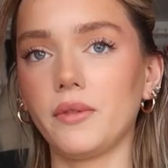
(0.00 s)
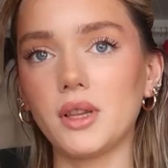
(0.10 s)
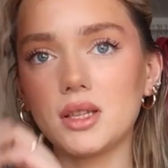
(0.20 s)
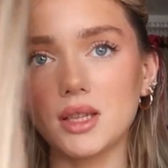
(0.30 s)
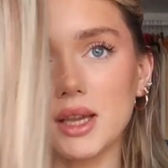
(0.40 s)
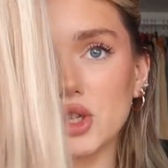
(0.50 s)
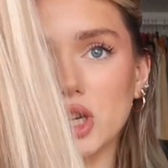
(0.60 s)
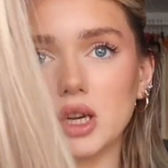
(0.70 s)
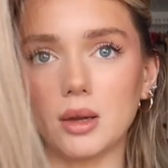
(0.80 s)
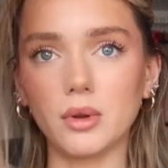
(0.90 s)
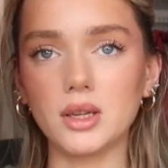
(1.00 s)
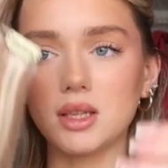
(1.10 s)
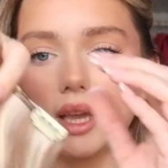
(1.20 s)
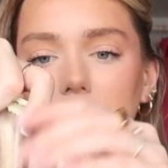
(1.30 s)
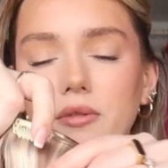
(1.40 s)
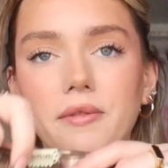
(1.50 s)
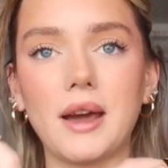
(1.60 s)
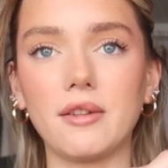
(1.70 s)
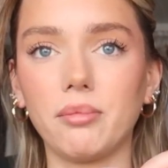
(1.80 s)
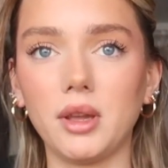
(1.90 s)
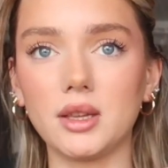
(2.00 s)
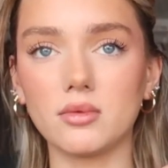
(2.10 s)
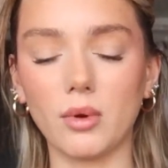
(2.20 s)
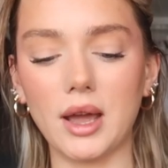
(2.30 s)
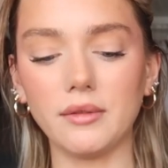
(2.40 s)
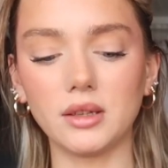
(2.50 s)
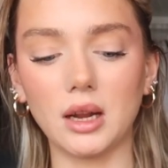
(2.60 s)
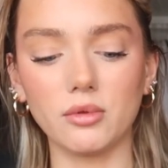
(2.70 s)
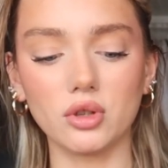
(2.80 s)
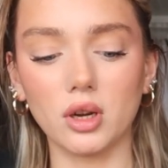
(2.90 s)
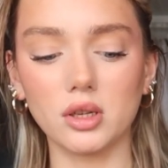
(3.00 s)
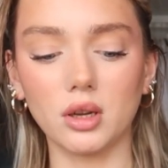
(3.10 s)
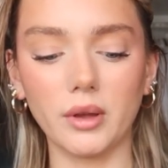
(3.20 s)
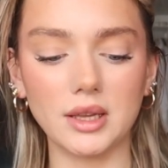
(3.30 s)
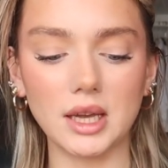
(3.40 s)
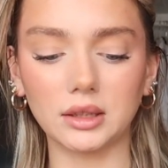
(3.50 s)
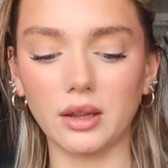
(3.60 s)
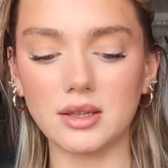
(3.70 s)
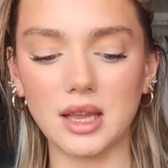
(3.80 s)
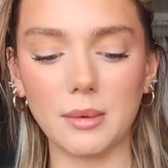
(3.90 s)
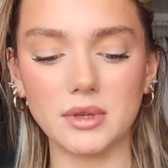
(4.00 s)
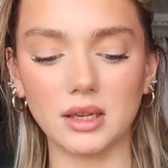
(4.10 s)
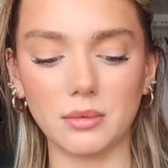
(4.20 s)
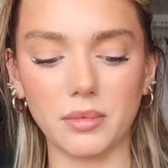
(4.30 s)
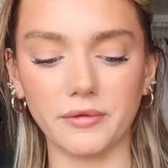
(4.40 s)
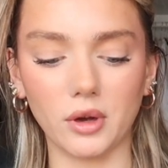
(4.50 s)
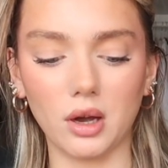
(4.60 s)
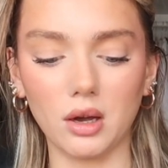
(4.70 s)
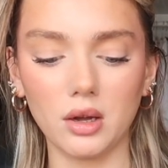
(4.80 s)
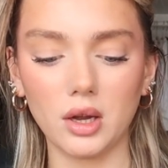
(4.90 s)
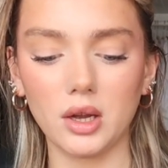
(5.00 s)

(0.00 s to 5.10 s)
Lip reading: for this section I'm going to take the 5-piece weft, and I'm just going to do exactly the same as I did before.